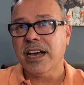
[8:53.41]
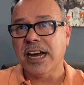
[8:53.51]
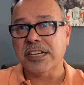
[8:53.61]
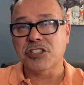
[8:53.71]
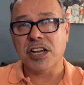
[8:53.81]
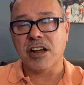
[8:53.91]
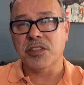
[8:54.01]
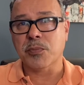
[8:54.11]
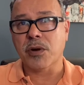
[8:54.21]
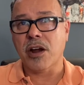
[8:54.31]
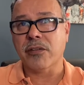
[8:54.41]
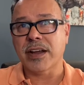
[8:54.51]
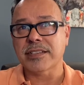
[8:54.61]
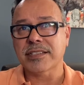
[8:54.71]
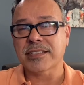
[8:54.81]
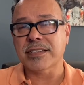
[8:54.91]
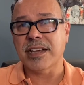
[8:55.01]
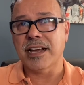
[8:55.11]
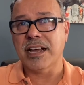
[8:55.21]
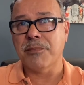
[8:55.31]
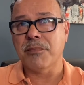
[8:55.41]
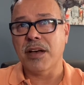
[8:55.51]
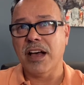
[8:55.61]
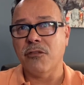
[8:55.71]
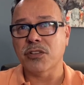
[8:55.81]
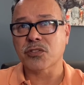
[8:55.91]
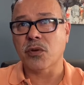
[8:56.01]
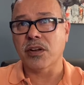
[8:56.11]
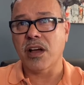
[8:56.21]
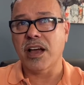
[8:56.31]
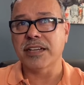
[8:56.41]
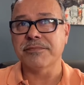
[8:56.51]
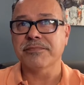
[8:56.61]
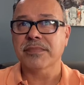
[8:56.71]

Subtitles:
To check on the progress of what's going on.